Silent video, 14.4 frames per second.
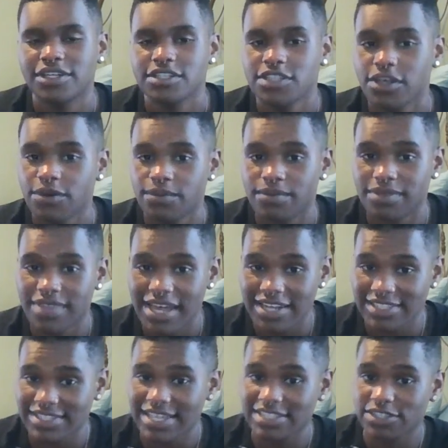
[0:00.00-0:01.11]
So
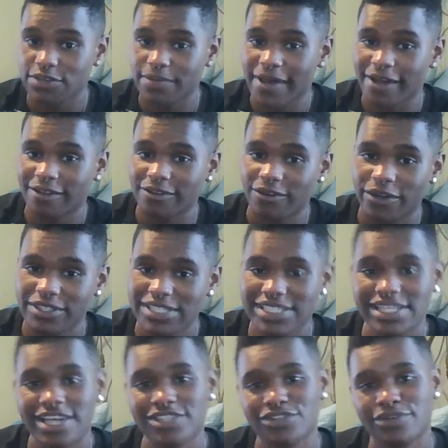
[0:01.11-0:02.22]
that is TestoPel, or
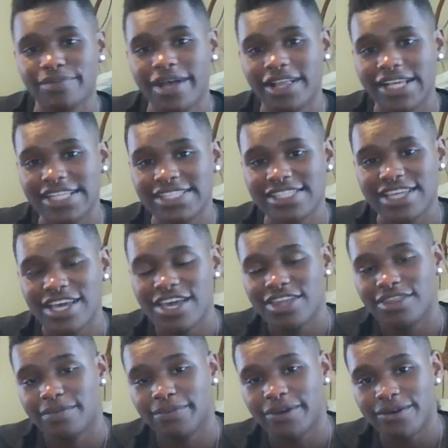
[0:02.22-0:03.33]
testosterone pellets.
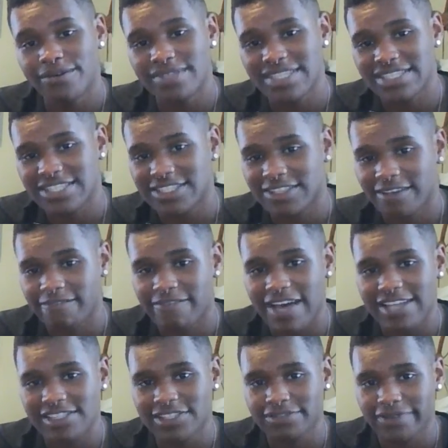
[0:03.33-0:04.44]
The pros is the
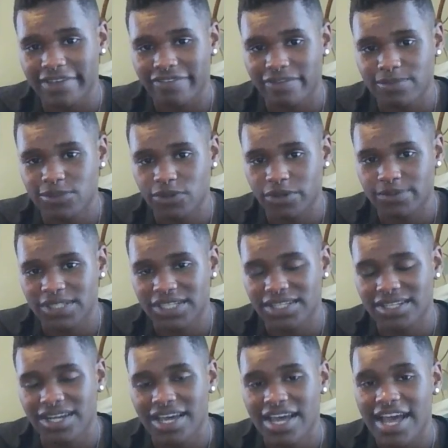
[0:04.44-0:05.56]
fastest way of
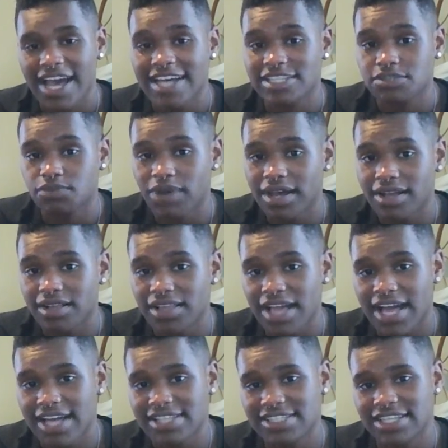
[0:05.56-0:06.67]
absorption, as well
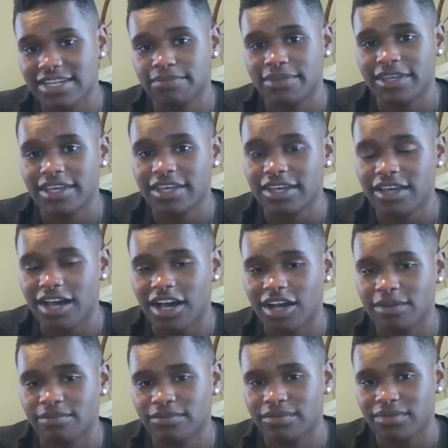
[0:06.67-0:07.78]
as it being
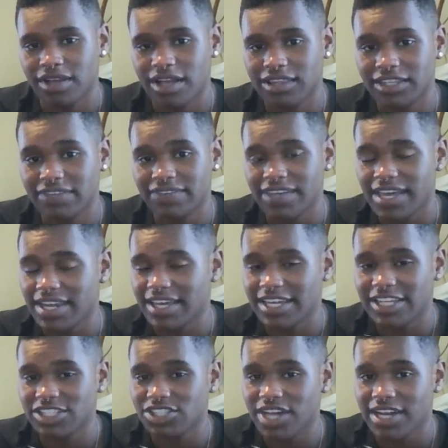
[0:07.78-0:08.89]
alleviating
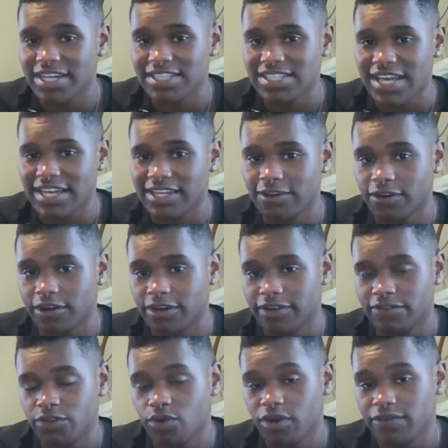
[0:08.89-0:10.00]
any shot anxiety or
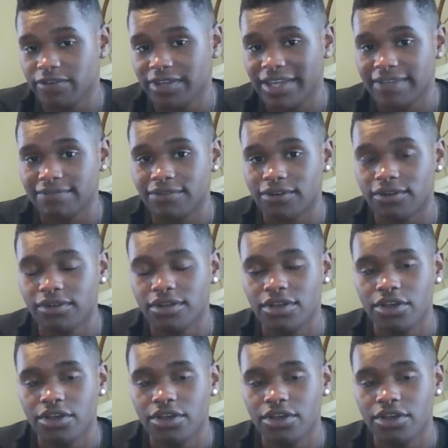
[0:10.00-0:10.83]
if you are forgetful,